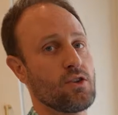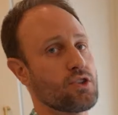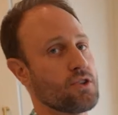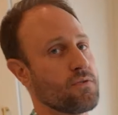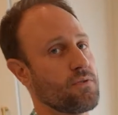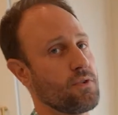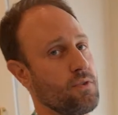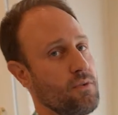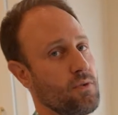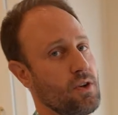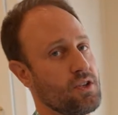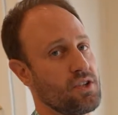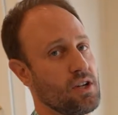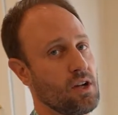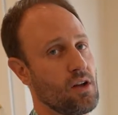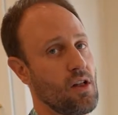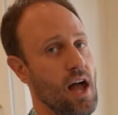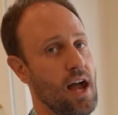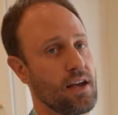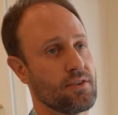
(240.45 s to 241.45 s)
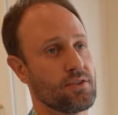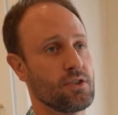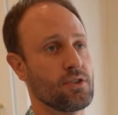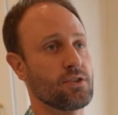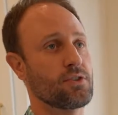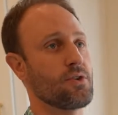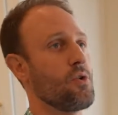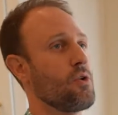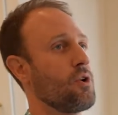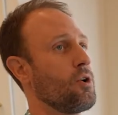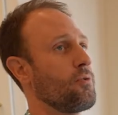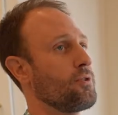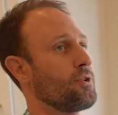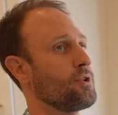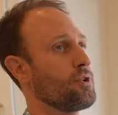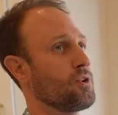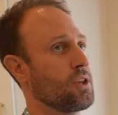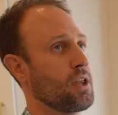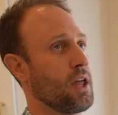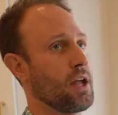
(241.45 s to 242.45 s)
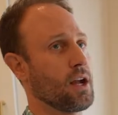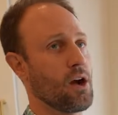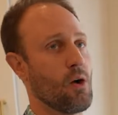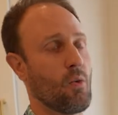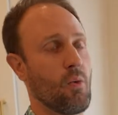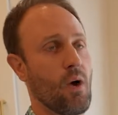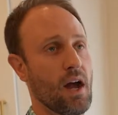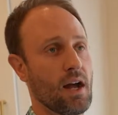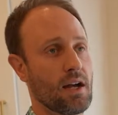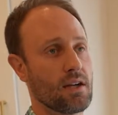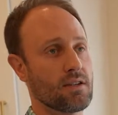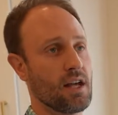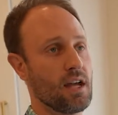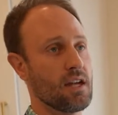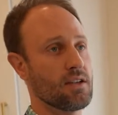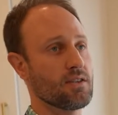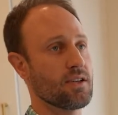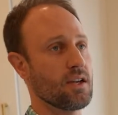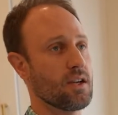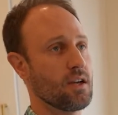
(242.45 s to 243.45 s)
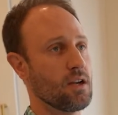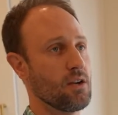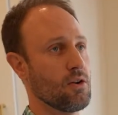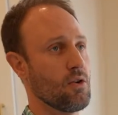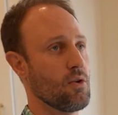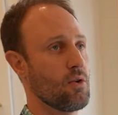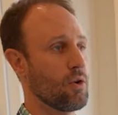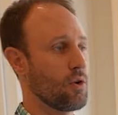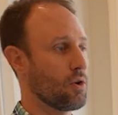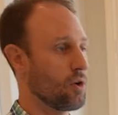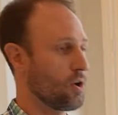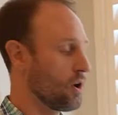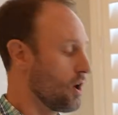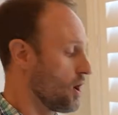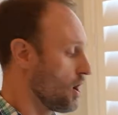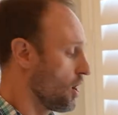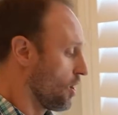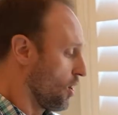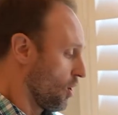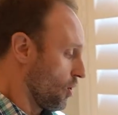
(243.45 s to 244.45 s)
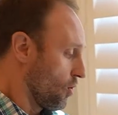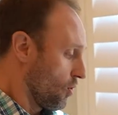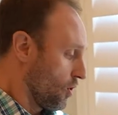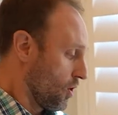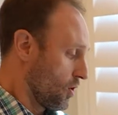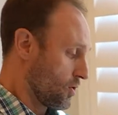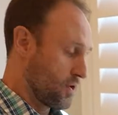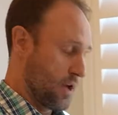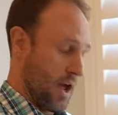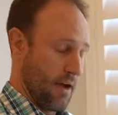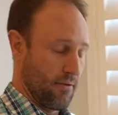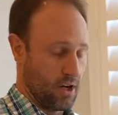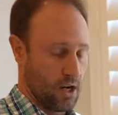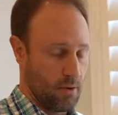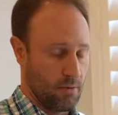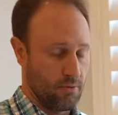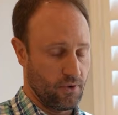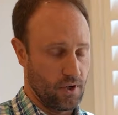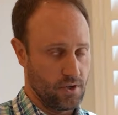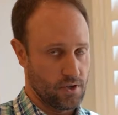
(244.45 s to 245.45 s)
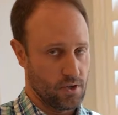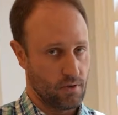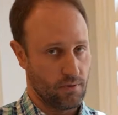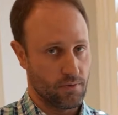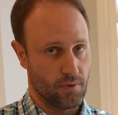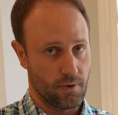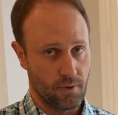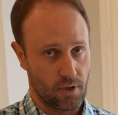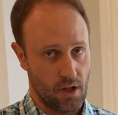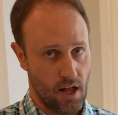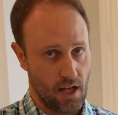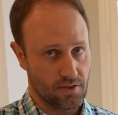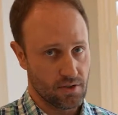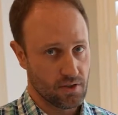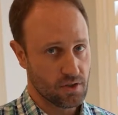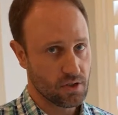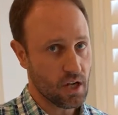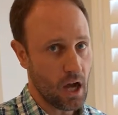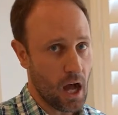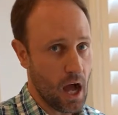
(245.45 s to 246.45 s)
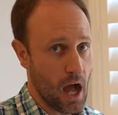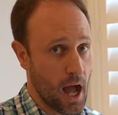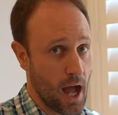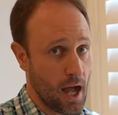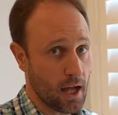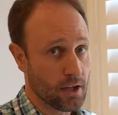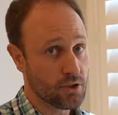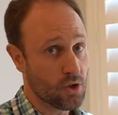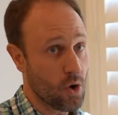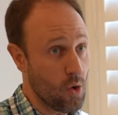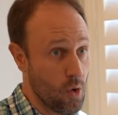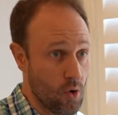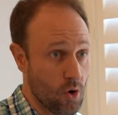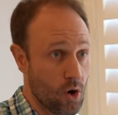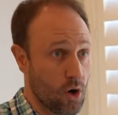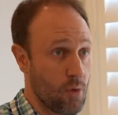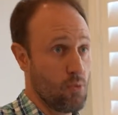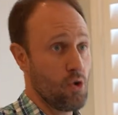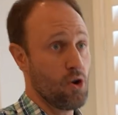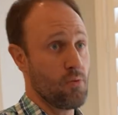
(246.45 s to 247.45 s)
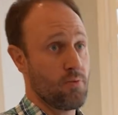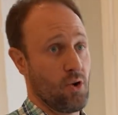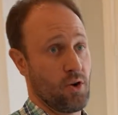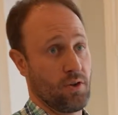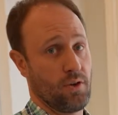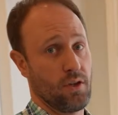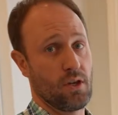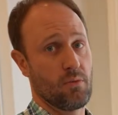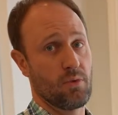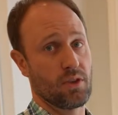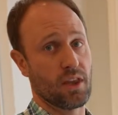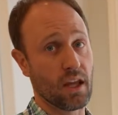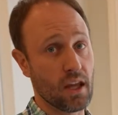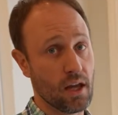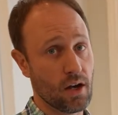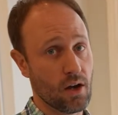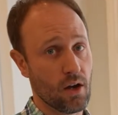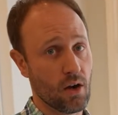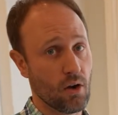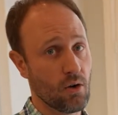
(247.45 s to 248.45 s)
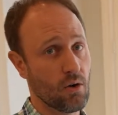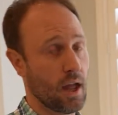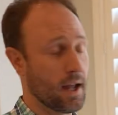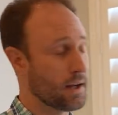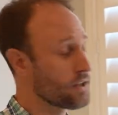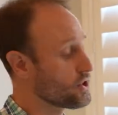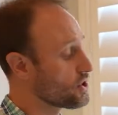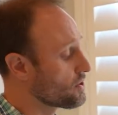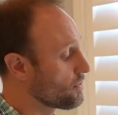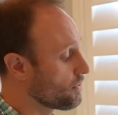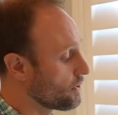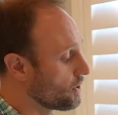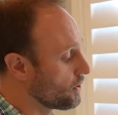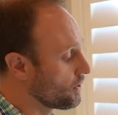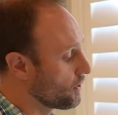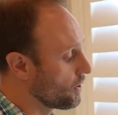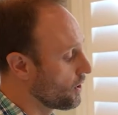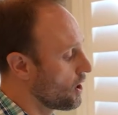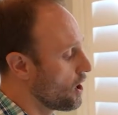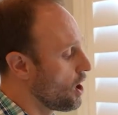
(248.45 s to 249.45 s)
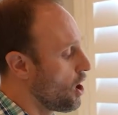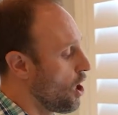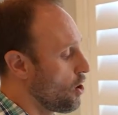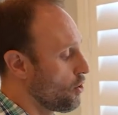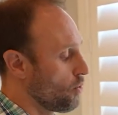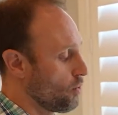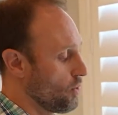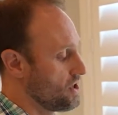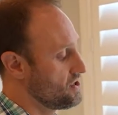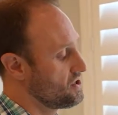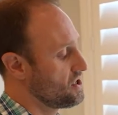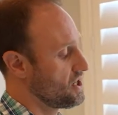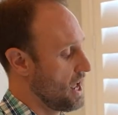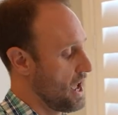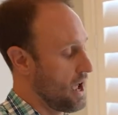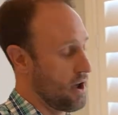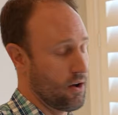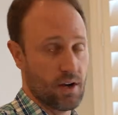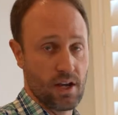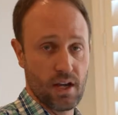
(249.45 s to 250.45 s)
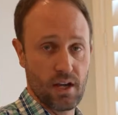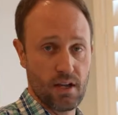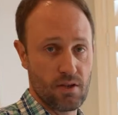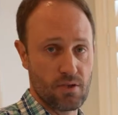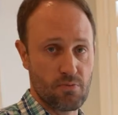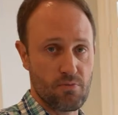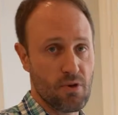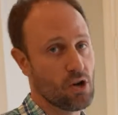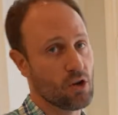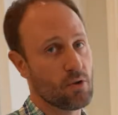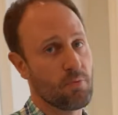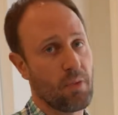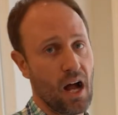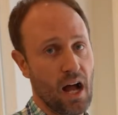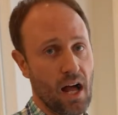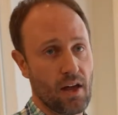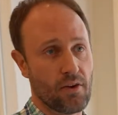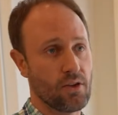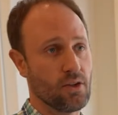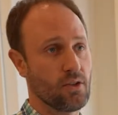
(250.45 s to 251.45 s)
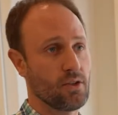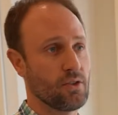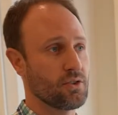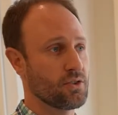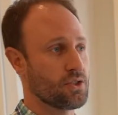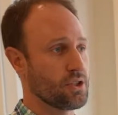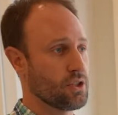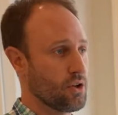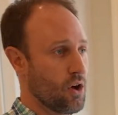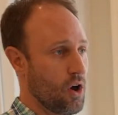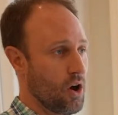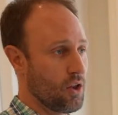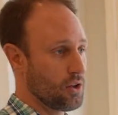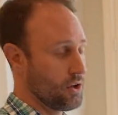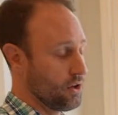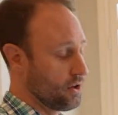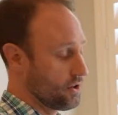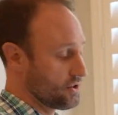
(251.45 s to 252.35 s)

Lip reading: just for rinsing glasses, or if you're doing like a wine tasting, or you're having a couple friends over for a glass of scotch, or more importantly with the kiddo, like just for rinsing out his milk bottles and all the little